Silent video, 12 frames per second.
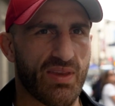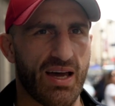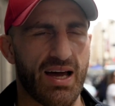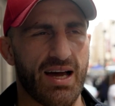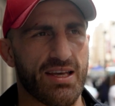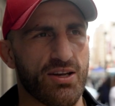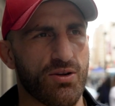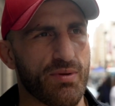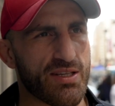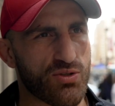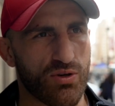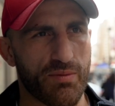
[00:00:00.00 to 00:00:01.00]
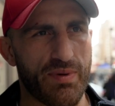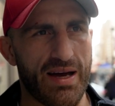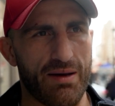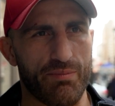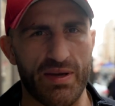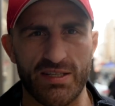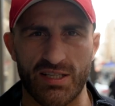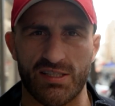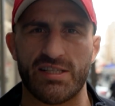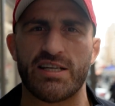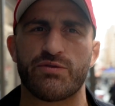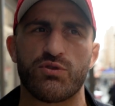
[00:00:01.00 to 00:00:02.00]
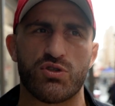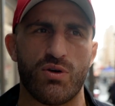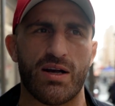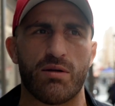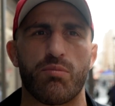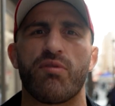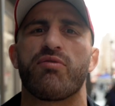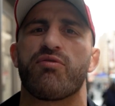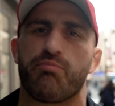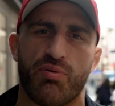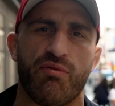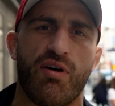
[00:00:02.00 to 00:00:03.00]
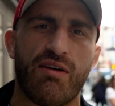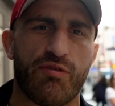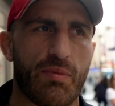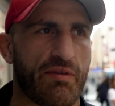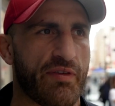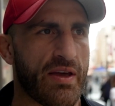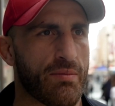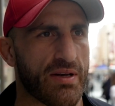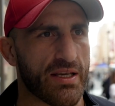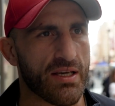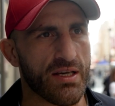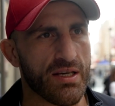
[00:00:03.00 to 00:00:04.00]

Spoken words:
It's all about being successful so I can provide for my family